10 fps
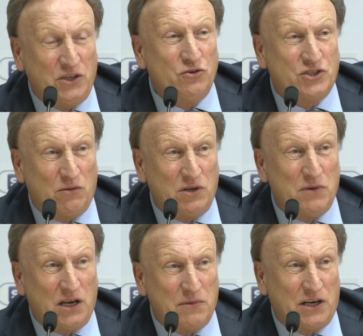you tell me
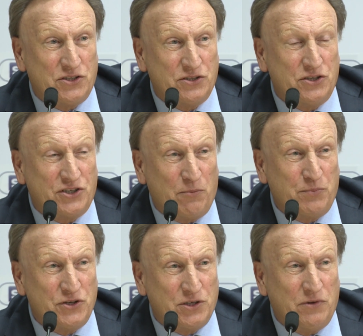many managers in the
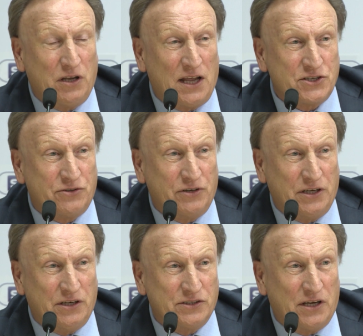Championship that last 3
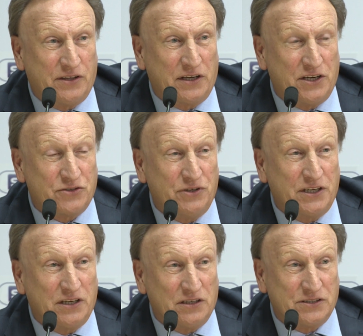years, I think it's
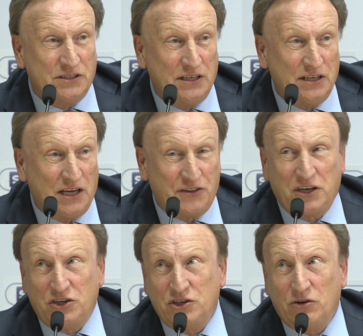ridiculous. I
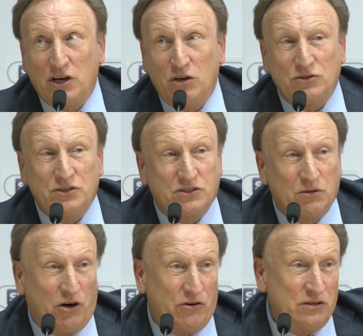think you should only look till
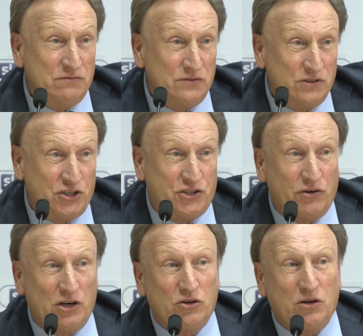tomorrow. You should
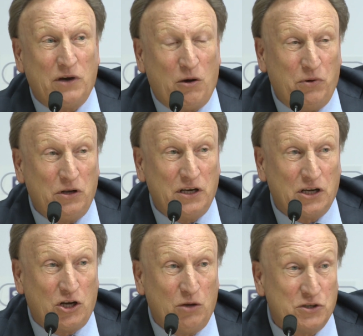only look about building
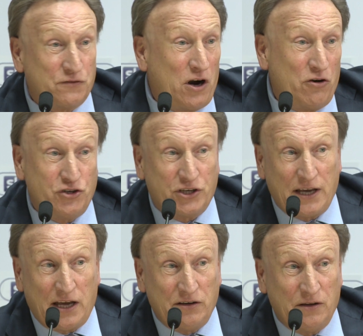a club as far as you
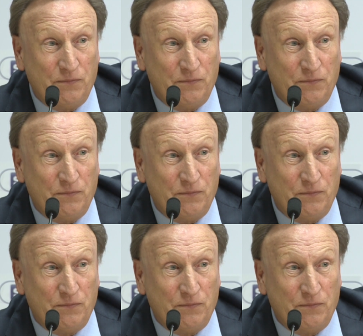can,